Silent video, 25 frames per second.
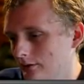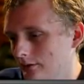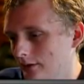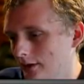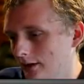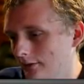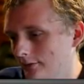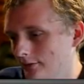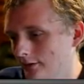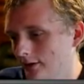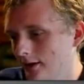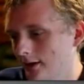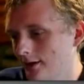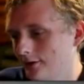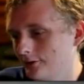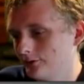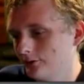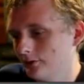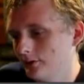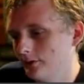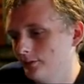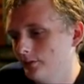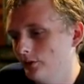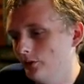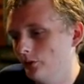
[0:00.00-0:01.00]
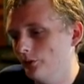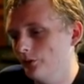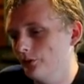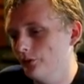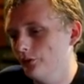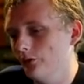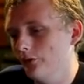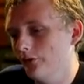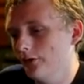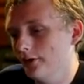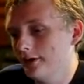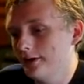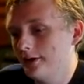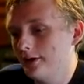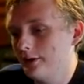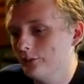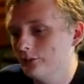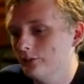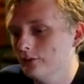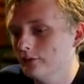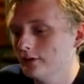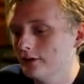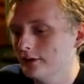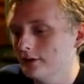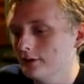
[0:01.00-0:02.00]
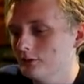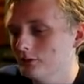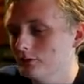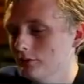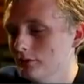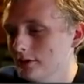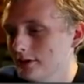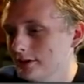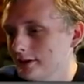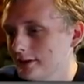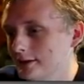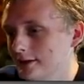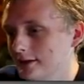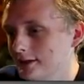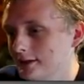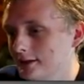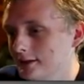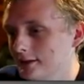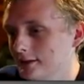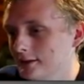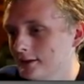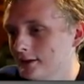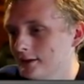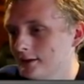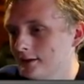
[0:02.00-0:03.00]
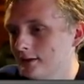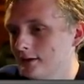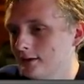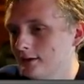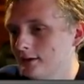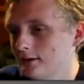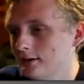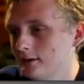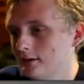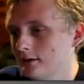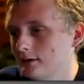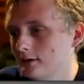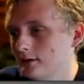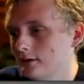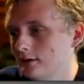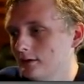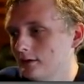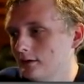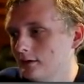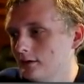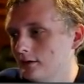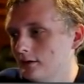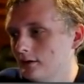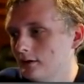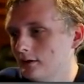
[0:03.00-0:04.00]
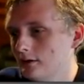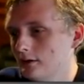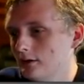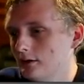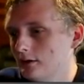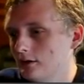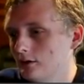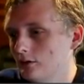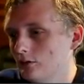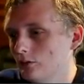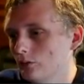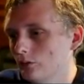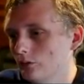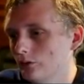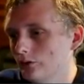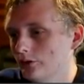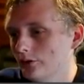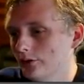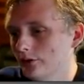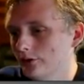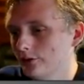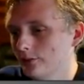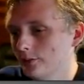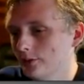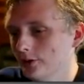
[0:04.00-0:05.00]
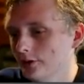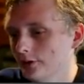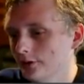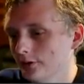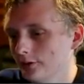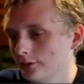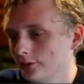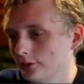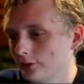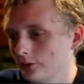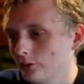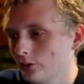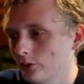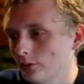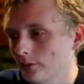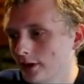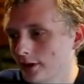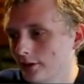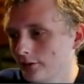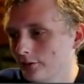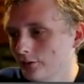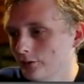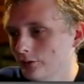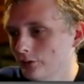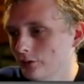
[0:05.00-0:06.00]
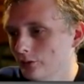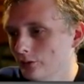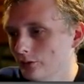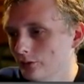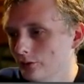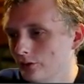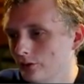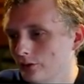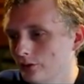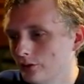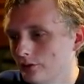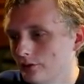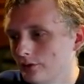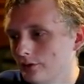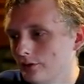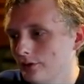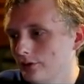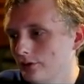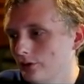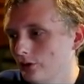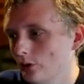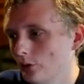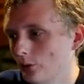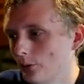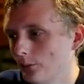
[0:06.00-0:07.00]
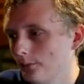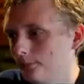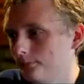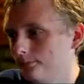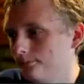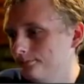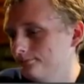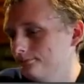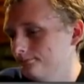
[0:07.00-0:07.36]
We have a Lacerate, but we really, really, really need Woodland Spirit. I'm going to throw back Renew. Nope.